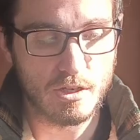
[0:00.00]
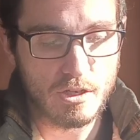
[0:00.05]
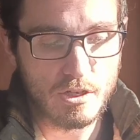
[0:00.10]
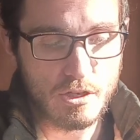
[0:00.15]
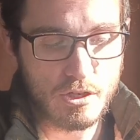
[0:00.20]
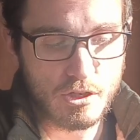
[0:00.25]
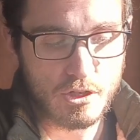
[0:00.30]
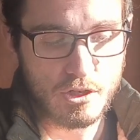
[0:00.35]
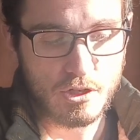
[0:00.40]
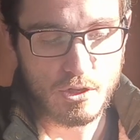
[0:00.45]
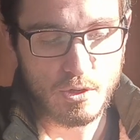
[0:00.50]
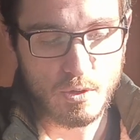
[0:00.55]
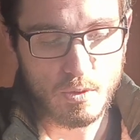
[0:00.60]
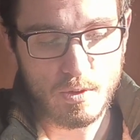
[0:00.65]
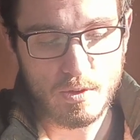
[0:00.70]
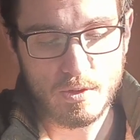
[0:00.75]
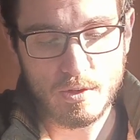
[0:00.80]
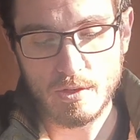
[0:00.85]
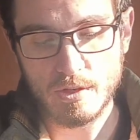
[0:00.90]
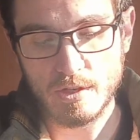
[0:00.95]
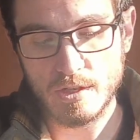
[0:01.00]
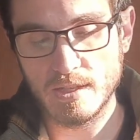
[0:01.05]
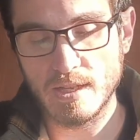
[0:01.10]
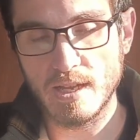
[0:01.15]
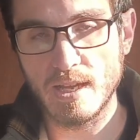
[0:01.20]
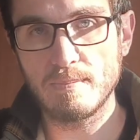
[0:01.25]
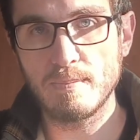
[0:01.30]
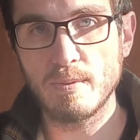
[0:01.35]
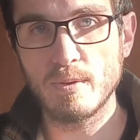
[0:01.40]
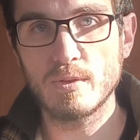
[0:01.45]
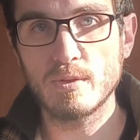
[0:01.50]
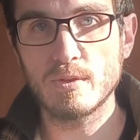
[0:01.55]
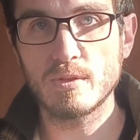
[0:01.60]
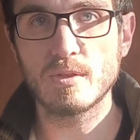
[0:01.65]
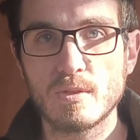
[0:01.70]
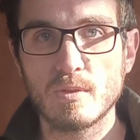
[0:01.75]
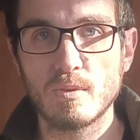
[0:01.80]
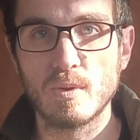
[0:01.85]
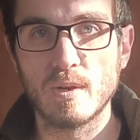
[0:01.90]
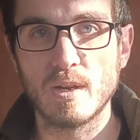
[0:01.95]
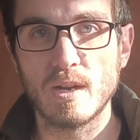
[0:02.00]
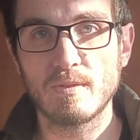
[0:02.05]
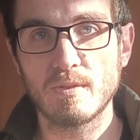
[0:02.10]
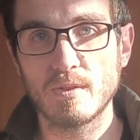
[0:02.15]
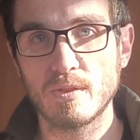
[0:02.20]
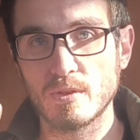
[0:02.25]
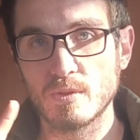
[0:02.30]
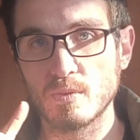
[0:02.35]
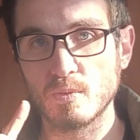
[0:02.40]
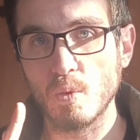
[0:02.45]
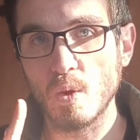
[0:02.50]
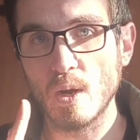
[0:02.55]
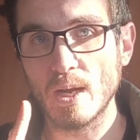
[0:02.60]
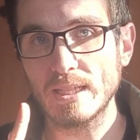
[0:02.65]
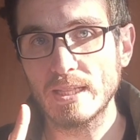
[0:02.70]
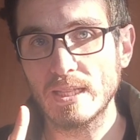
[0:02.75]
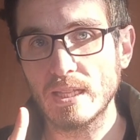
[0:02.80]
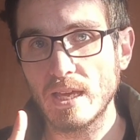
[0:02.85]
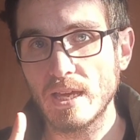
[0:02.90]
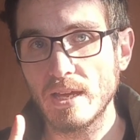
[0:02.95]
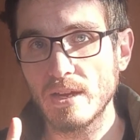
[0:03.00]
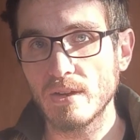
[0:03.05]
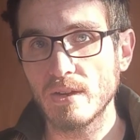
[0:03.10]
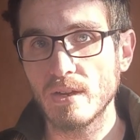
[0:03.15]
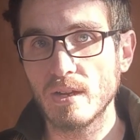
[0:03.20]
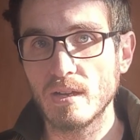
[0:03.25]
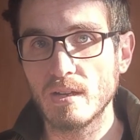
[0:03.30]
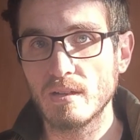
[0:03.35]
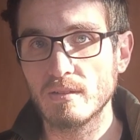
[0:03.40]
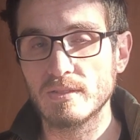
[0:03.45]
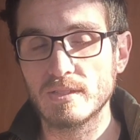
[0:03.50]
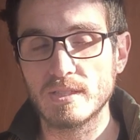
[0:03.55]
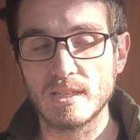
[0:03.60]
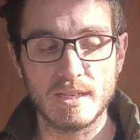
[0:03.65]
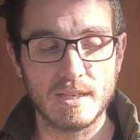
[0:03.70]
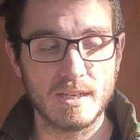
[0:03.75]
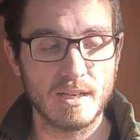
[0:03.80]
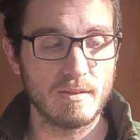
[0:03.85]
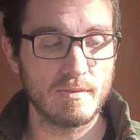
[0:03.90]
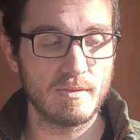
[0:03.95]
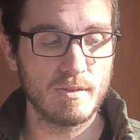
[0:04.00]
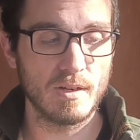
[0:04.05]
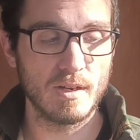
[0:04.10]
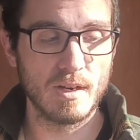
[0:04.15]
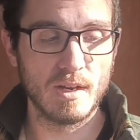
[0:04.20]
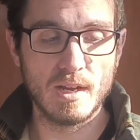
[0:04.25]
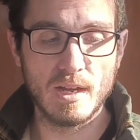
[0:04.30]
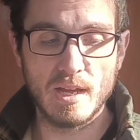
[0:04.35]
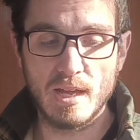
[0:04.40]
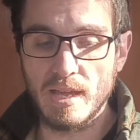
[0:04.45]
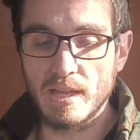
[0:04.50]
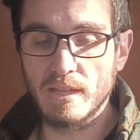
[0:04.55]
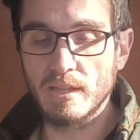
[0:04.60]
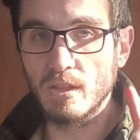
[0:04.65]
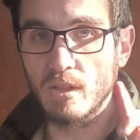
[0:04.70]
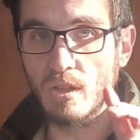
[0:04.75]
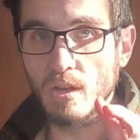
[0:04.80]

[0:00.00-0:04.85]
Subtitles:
shorter staples whenever there's one layer of seat cover and